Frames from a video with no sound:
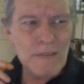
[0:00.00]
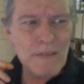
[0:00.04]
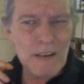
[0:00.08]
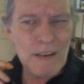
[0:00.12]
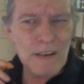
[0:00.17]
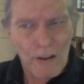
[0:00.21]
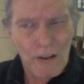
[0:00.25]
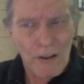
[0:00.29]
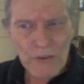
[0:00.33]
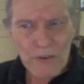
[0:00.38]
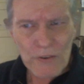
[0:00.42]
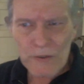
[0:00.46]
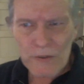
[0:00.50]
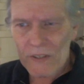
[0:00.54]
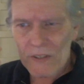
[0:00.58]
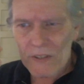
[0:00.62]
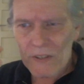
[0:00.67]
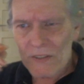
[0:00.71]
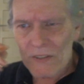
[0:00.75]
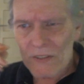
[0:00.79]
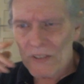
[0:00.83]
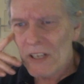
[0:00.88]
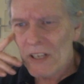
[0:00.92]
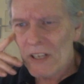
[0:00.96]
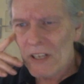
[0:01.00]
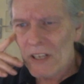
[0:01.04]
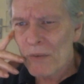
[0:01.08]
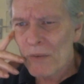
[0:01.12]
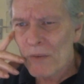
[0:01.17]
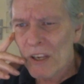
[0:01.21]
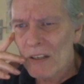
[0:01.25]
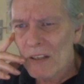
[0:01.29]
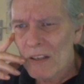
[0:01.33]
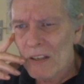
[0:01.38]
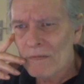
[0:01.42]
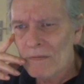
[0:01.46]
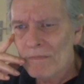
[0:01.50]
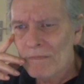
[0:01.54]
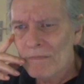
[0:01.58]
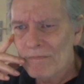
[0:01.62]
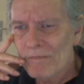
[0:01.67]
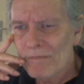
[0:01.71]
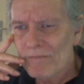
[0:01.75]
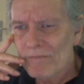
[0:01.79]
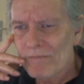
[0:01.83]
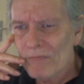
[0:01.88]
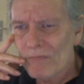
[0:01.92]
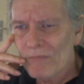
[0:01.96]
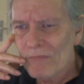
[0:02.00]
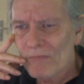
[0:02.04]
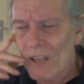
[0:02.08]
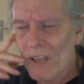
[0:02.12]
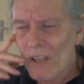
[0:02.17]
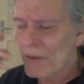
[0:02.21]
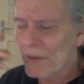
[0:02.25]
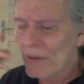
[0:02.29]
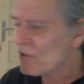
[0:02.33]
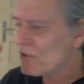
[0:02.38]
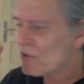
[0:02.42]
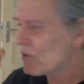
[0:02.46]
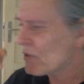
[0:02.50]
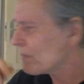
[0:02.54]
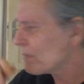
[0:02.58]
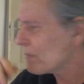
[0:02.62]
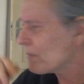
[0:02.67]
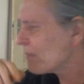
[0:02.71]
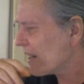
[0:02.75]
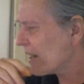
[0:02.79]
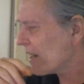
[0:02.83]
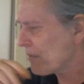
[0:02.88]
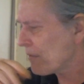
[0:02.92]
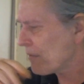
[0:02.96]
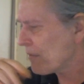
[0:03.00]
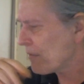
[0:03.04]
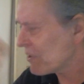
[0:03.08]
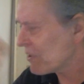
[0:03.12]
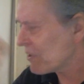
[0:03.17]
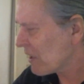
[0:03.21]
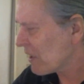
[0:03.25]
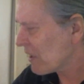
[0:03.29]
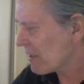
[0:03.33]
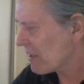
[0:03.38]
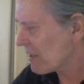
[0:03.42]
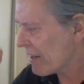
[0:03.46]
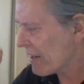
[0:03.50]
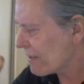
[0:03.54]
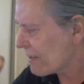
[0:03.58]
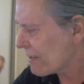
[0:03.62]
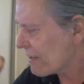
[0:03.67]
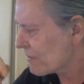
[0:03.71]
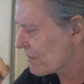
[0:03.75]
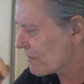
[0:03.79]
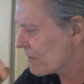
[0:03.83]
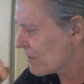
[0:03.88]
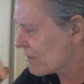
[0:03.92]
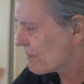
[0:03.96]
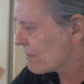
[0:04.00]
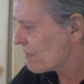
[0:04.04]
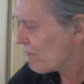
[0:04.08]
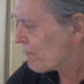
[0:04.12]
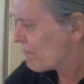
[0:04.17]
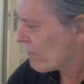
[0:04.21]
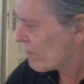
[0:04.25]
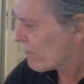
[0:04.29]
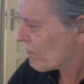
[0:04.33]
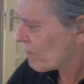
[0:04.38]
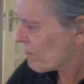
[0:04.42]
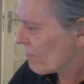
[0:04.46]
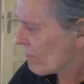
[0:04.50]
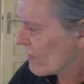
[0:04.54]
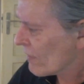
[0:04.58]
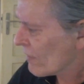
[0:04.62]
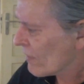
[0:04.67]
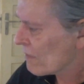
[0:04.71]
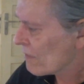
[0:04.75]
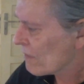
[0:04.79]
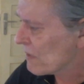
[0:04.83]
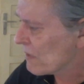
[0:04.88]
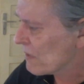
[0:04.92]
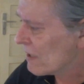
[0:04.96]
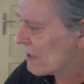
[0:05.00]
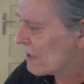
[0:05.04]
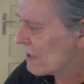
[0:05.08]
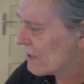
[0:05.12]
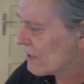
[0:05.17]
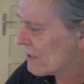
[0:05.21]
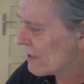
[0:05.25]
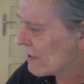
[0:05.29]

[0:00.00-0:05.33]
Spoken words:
Although there's an ABL. I'm not sure. Might have to check that out. But